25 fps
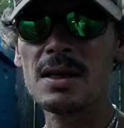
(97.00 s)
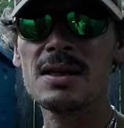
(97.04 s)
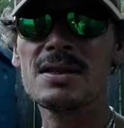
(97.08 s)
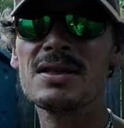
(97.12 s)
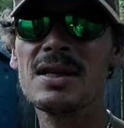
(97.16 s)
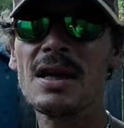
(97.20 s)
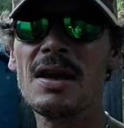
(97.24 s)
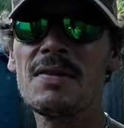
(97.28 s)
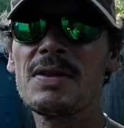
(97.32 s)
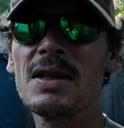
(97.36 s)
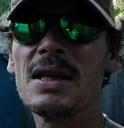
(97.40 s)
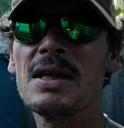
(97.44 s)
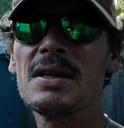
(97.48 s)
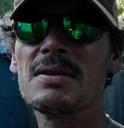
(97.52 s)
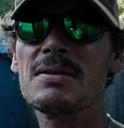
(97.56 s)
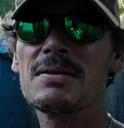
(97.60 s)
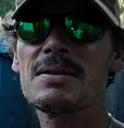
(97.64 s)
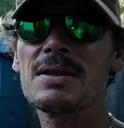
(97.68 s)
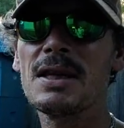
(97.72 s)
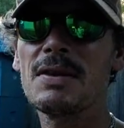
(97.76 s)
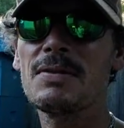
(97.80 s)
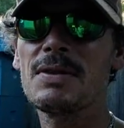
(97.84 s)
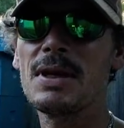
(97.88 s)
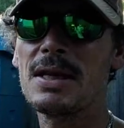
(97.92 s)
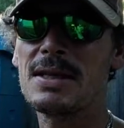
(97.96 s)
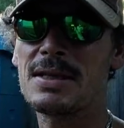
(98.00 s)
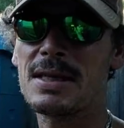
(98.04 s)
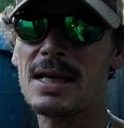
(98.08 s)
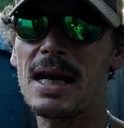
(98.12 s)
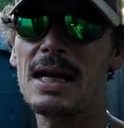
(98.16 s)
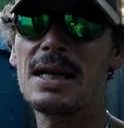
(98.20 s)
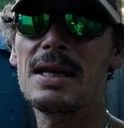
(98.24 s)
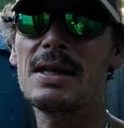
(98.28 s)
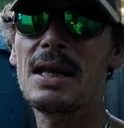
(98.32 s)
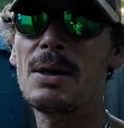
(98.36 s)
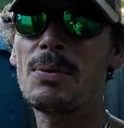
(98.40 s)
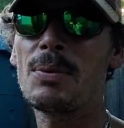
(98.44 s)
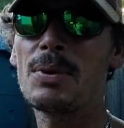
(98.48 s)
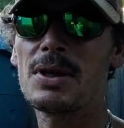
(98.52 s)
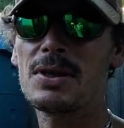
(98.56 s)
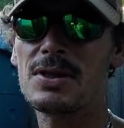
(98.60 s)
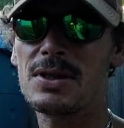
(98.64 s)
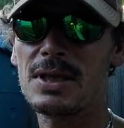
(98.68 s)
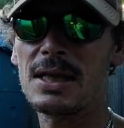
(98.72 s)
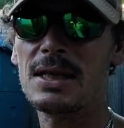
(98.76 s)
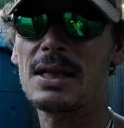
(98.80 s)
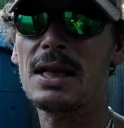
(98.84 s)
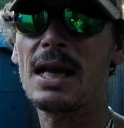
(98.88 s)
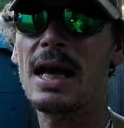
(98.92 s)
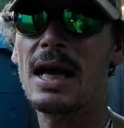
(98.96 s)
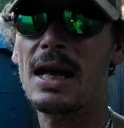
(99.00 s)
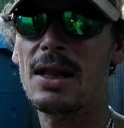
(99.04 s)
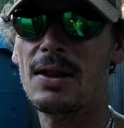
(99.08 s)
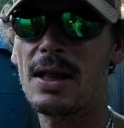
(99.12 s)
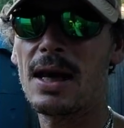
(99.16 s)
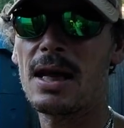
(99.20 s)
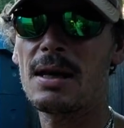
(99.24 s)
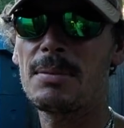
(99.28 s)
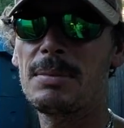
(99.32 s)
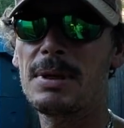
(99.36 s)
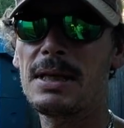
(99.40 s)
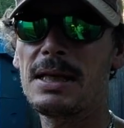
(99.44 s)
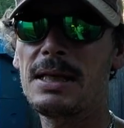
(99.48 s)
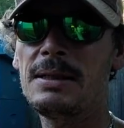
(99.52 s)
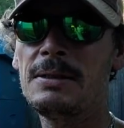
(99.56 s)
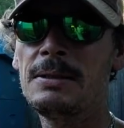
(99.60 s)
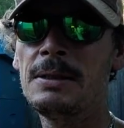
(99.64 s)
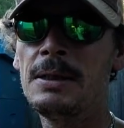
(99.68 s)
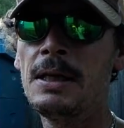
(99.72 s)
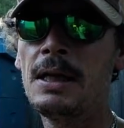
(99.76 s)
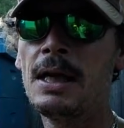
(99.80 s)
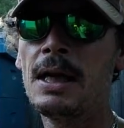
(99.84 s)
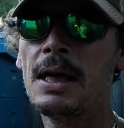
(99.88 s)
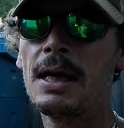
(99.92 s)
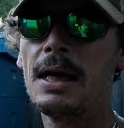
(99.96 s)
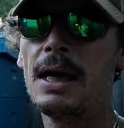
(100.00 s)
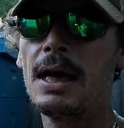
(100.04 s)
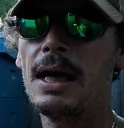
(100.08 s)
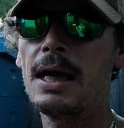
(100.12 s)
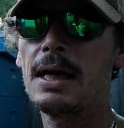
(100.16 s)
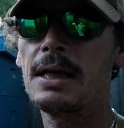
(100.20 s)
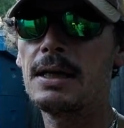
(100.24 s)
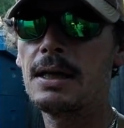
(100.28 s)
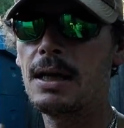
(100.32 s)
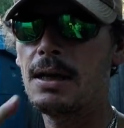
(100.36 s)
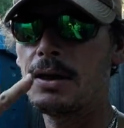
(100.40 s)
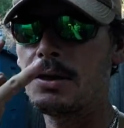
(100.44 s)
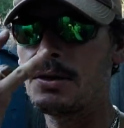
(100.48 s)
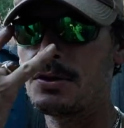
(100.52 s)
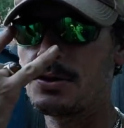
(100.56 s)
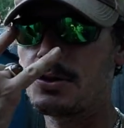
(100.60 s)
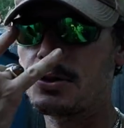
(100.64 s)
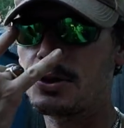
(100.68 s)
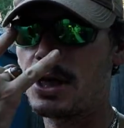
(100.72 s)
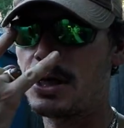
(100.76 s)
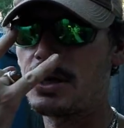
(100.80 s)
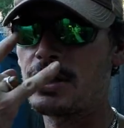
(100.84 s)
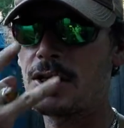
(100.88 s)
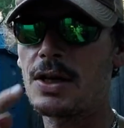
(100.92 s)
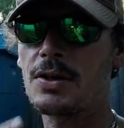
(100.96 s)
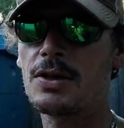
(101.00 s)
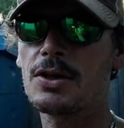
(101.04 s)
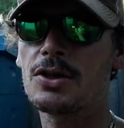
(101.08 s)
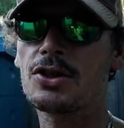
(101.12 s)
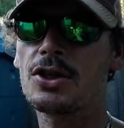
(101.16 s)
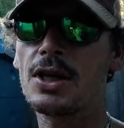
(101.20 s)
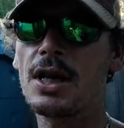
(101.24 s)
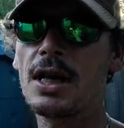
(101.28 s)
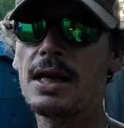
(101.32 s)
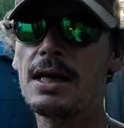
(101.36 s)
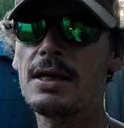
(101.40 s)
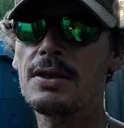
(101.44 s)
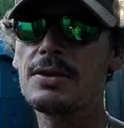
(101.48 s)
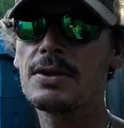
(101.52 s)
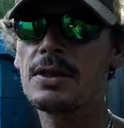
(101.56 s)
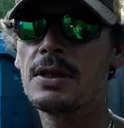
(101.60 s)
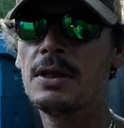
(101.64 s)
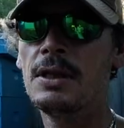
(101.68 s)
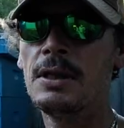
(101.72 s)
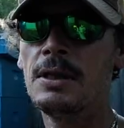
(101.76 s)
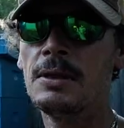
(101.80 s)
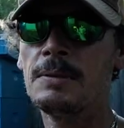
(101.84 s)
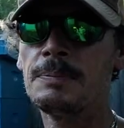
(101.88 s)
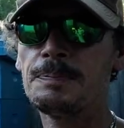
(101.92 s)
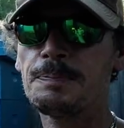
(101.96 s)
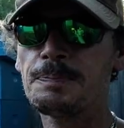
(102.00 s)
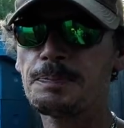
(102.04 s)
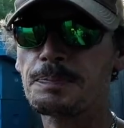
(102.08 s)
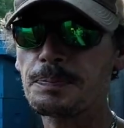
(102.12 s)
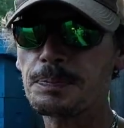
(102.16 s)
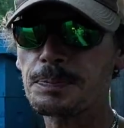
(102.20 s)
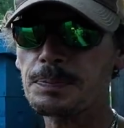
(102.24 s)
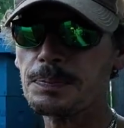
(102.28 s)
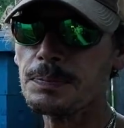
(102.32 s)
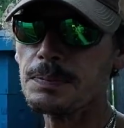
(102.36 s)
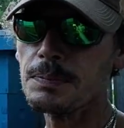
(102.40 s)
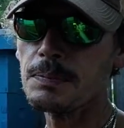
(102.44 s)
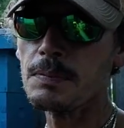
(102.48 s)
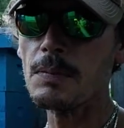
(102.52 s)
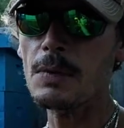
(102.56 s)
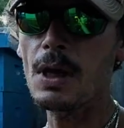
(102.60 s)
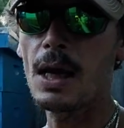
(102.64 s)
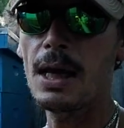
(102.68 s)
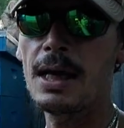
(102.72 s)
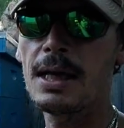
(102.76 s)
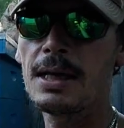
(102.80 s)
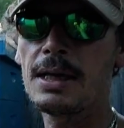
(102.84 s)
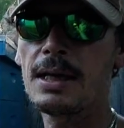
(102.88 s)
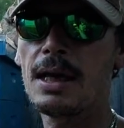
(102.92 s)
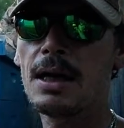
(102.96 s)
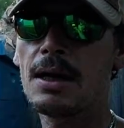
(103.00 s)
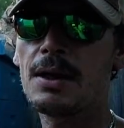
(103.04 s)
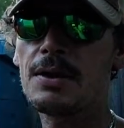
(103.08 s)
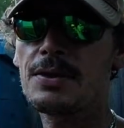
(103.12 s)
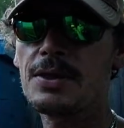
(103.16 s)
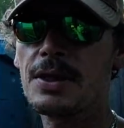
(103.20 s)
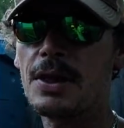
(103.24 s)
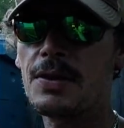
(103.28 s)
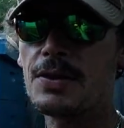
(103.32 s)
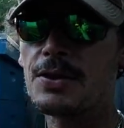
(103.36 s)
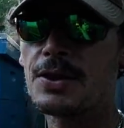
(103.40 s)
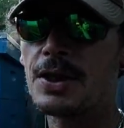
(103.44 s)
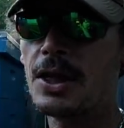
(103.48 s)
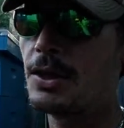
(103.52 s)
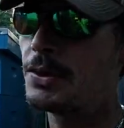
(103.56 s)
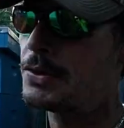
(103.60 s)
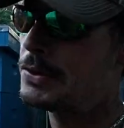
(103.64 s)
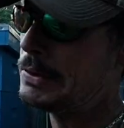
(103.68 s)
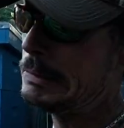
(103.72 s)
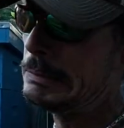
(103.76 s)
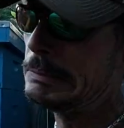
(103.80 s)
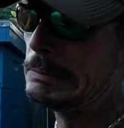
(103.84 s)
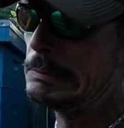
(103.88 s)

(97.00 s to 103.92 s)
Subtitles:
see if they decide that they want to sting the hell out of me, and change out the shades, and see how this goes.